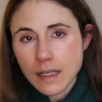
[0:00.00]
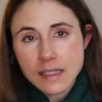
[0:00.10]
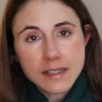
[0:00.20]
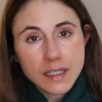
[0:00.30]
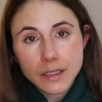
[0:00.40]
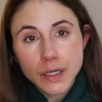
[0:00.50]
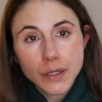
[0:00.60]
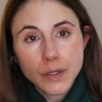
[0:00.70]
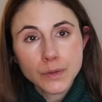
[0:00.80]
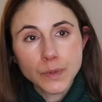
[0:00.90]
That's a
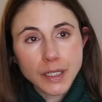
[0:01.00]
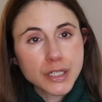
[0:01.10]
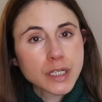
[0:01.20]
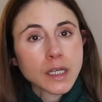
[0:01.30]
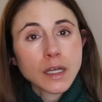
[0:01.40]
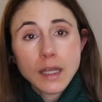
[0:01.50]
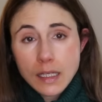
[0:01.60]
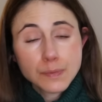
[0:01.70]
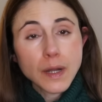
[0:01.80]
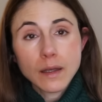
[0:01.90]
silicone, which
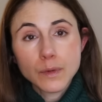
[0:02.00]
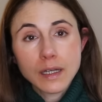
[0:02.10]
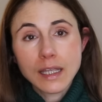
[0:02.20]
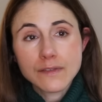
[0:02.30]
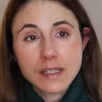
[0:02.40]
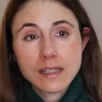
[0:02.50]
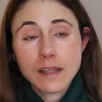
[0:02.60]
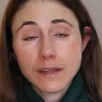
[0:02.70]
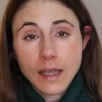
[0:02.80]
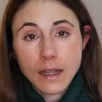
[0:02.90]
is probably what gives
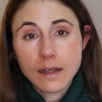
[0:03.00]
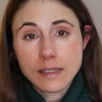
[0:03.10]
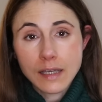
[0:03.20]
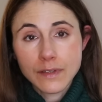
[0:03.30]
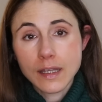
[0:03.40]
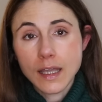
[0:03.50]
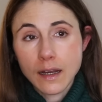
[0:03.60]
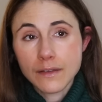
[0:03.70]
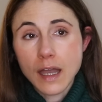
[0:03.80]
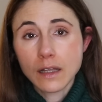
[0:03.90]
the hair is giving the
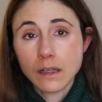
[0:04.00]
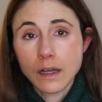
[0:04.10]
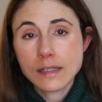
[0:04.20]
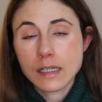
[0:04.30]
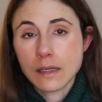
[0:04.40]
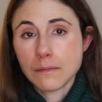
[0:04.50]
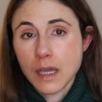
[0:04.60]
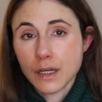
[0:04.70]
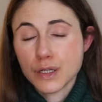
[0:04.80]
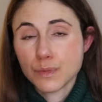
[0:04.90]
hair that glossy,
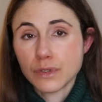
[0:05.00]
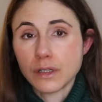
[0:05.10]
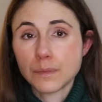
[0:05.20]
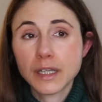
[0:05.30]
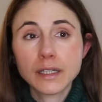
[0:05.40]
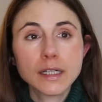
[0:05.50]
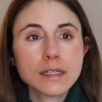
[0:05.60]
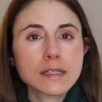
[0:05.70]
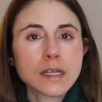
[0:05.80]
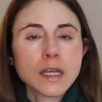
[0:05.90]
manageable
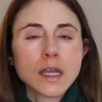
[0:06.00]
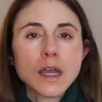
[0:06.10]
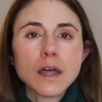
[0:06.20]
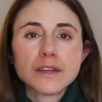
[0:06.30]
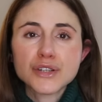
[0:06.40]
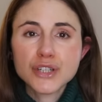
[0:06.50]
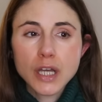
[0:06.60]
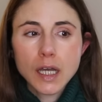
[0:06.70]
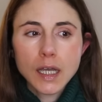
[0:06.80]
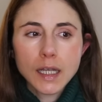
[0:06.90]
appearance, the
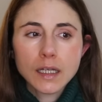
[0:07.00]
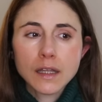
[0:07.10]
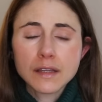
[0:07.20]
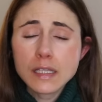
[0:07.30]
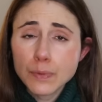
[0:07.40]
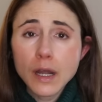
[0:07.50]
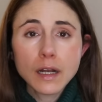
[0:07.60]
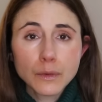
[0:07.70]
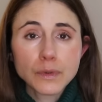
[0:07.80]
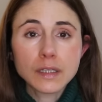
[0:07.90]
shine. This
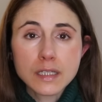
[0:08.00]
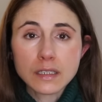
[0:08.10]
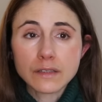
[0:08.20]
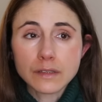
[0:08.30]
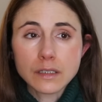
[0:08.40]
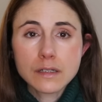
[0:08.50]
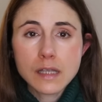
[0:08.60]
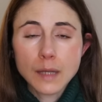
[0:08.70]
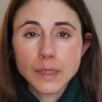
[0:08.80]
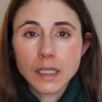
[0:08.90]
product really delivers.
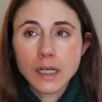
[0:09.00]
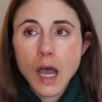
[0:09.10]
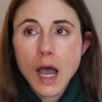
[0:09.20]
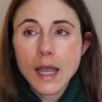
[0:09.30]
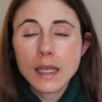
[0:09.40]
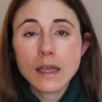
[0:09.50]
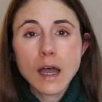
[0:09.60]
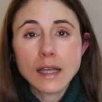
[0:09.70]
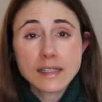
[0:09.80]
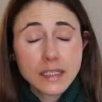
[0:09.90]
I mean, I
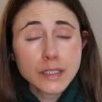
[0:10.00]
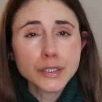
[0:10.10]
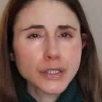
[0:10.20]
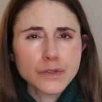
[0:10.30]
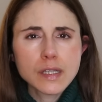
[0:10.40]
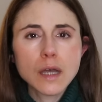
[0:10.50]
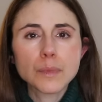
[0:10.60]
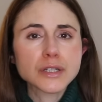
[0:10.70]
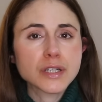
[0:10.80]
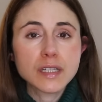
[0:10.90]
I still use it,
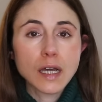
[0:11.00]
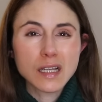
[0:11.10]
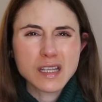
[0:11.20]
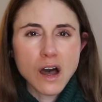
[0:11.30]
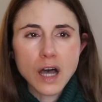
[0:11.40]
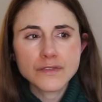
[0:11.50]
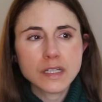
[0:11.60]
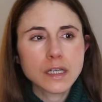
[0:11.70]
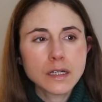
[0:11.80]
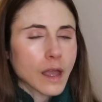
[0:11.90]
but just not as
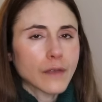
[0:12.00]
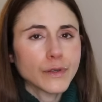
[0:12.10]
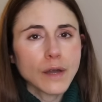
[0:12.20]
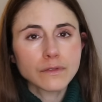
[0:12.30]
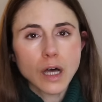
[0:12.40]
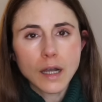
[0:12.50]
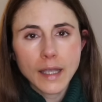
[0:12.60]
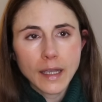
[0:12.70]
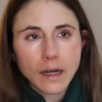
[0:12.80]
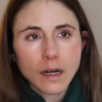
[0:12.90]
often. If you have long
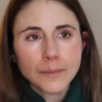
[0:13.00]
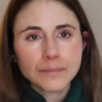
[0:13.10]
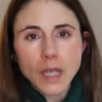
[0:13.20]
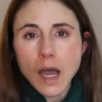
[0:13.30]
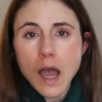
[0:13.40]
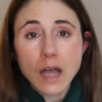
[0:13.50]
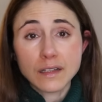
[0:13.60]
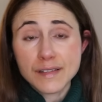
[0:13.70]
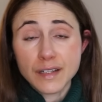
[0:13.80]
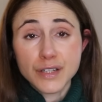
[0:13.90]
hair, I
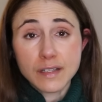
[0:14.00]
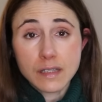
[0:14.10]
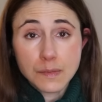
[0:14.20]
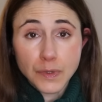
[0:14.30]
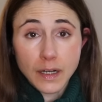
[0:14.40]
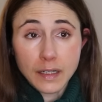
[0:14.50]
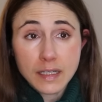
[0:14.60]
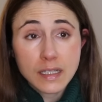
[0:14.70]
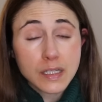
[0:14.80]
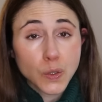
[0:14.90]
highly suggest this product.
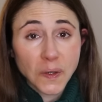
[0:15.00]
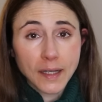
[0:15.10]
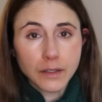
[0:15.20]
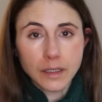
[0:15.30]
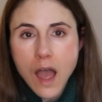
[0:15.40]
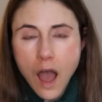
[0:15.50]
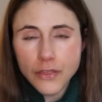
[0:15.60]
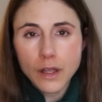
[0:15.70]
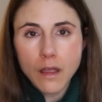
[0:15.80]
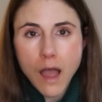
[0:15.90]
It is quite good.
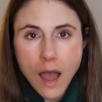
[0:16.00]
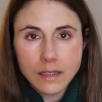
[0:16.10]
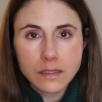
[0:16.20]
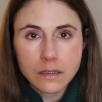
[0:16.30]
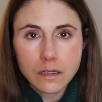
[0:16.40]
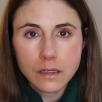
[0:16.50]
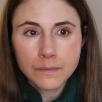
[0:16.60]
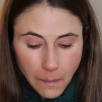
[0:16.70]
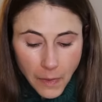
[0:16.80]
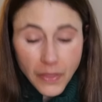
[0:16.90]
Ethyl
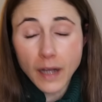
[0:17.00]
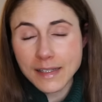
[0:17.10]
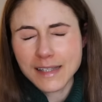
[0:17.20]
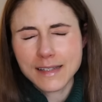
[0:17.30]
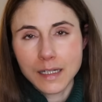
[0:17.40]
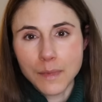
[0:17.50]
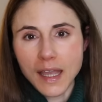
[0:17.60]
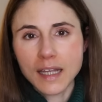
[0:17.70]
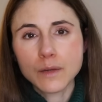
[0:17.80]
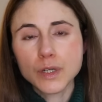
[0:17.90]
hexyl
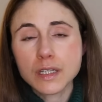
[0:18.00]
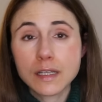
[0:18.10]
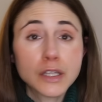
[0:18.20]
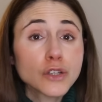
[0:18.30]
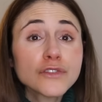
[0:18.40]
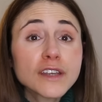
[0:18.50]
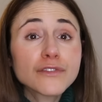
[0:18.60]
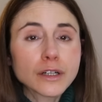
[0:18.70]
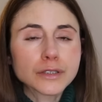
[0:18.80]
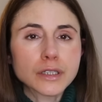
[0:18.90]
methoxycinnamate, which is a UV
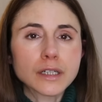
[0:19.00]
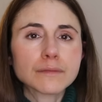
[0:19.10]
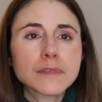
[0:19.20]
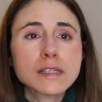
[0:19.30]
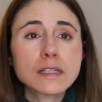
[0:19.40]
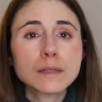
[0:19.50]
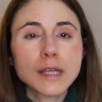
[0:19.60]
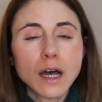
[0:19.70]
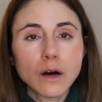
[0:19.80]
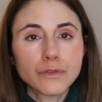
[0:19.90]
filter. This is going to
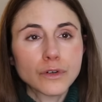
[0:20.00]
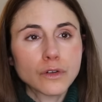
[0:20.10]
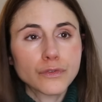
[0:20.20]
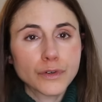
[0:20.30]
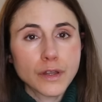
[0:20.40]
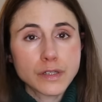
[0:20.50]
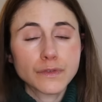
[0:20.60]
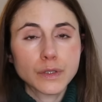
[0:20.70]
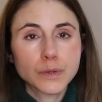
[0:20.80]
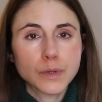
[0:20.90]
be helpful for those of
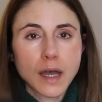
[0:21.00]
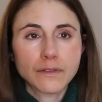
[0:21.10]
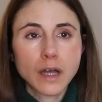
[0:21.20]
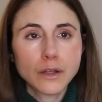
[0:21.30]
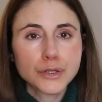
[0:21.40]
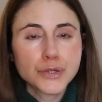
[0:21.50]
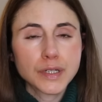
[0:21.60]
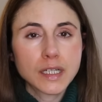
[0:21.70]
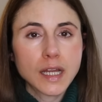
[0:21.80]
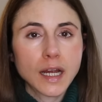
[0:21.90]
you who have color
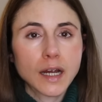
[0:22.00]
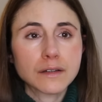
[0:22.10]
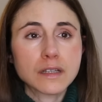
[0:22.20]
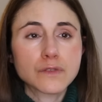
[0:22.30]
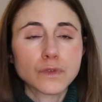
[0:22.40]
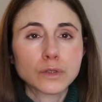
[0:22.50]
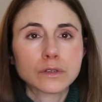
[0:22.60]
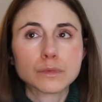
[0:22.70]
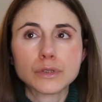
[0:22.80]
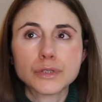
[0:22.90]
treated hair that's
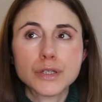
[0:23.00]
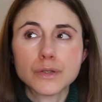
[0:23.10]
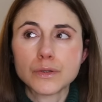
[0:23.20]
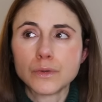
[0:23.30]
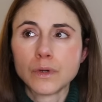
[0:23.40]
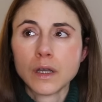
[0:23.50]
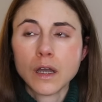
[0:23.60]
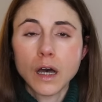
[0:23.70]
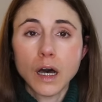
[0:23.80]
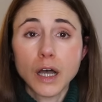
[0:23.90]
vulnerable to
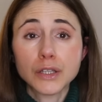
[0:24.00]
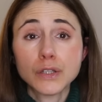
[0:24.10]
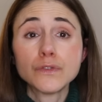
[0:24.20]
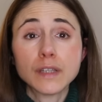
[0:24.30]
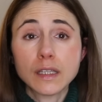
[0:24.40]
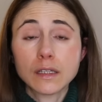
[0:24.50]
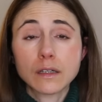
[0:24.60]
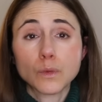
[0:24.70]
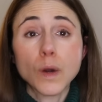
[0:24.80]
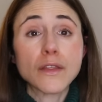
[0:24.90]
uh, UV
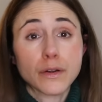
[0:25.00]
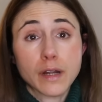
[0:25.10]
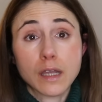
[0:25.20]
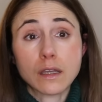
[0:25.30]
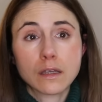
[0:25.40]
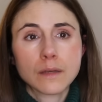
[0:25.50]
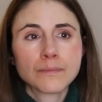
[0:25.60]
weathering.